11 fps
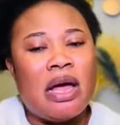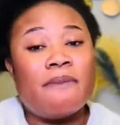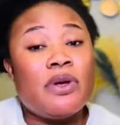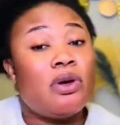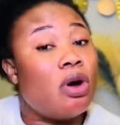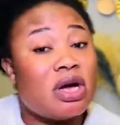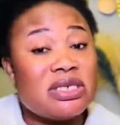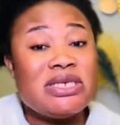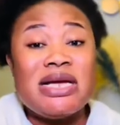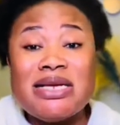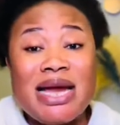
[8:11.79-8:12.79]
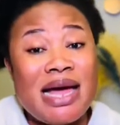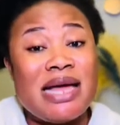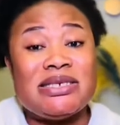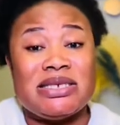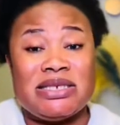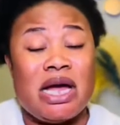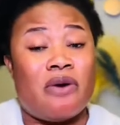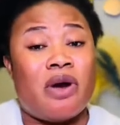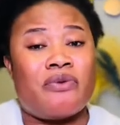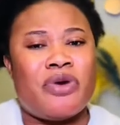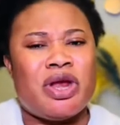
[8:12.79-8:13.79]
Because
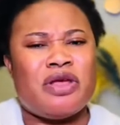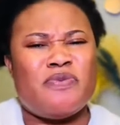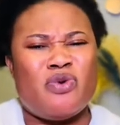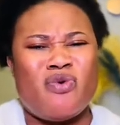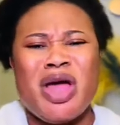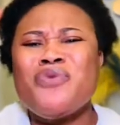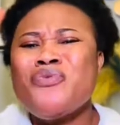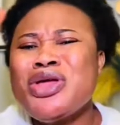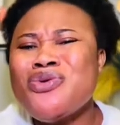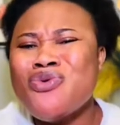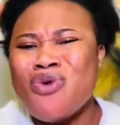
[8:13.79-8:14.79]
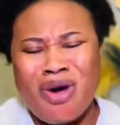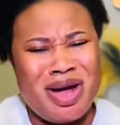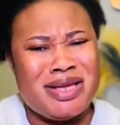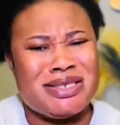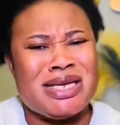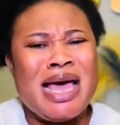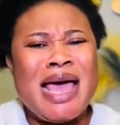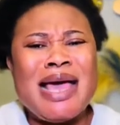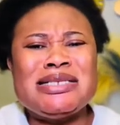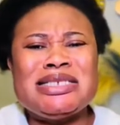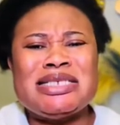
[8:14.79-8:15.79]
and we know it.
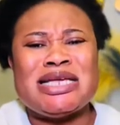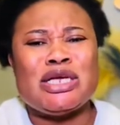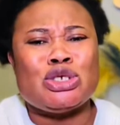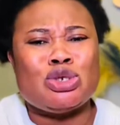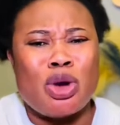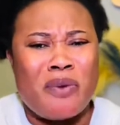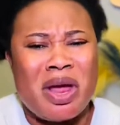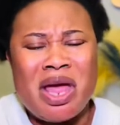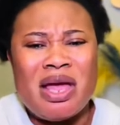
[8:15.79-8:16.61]
And she say, yes, sorry.